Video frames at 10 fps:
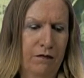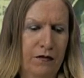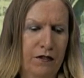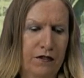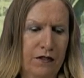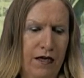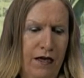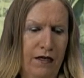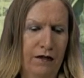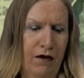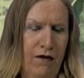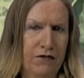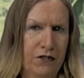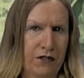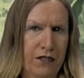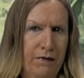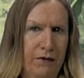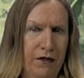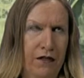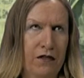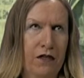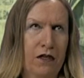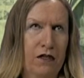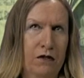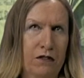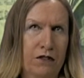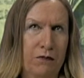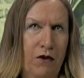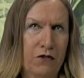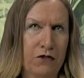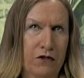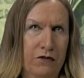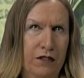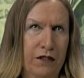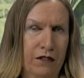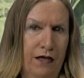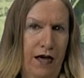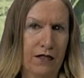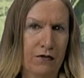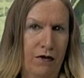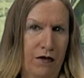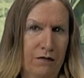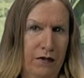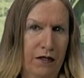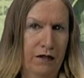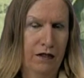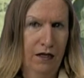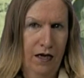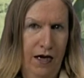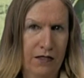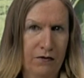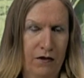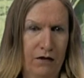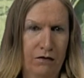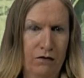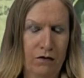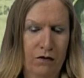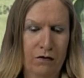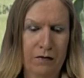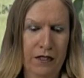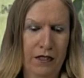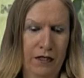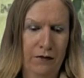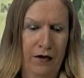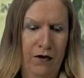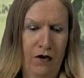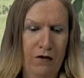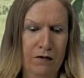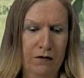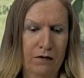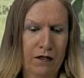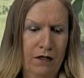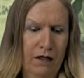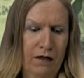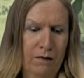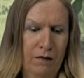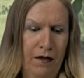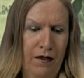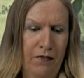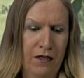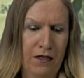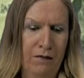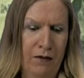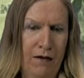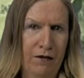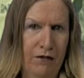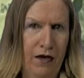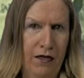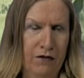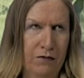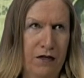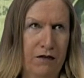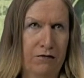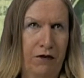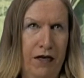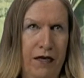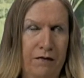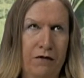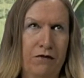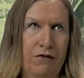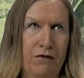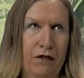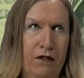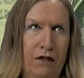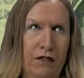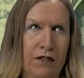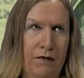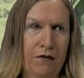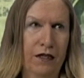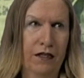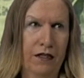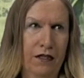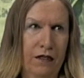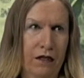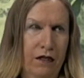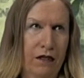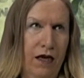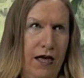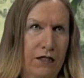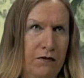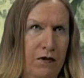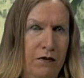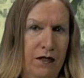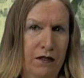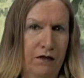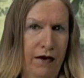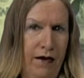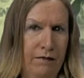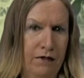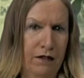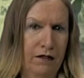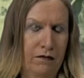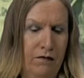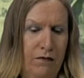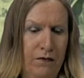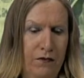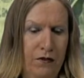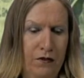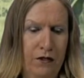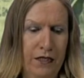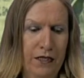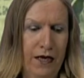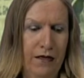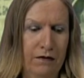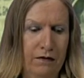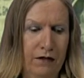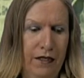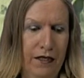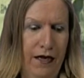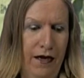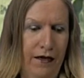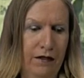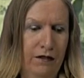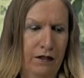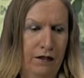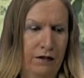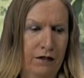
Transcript: this guy, Officer Tippett, was supposed to have killed Oswald, but Oswald immediately went home, and I think he probably thought he was being framed or something, and Oswald went and grabbed a .38 that he had, and